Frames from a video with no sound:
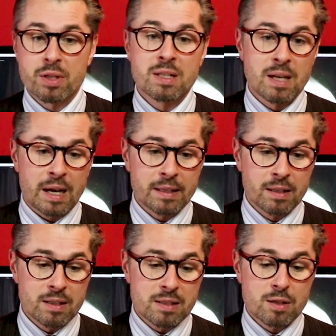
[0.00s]
The
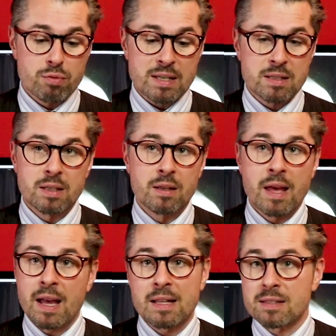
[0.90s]
dial is crusty,
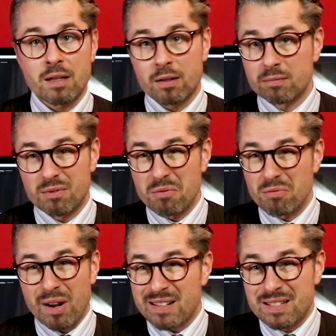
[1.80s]
the hands are
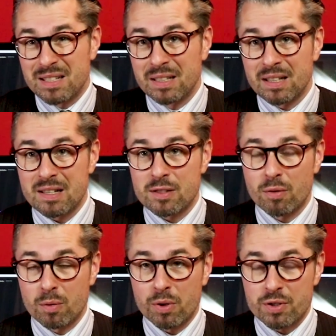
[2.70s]
rusty, and
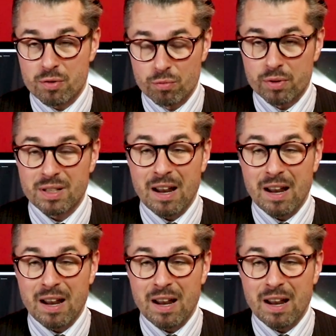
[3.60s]
so the watch is ruined.